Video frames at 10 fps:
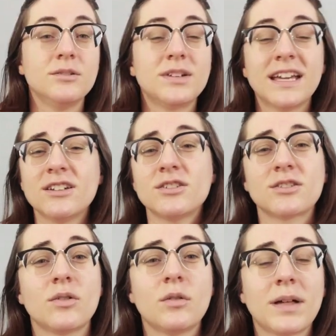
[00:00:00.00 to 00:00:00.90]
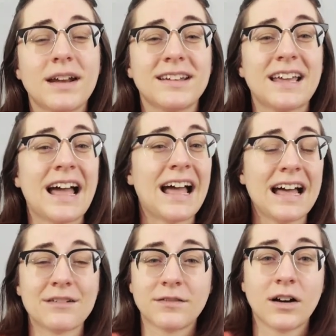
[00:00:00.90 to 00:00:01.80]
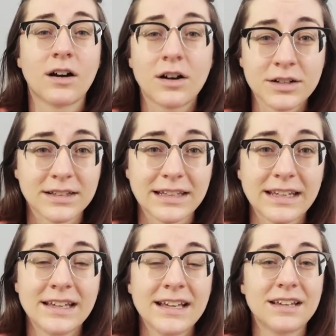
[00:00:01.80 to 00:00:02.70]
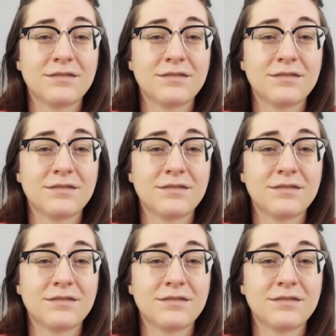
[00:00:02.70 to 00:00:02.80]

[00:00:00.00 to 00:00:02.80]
You can't just go about it half-heartedly.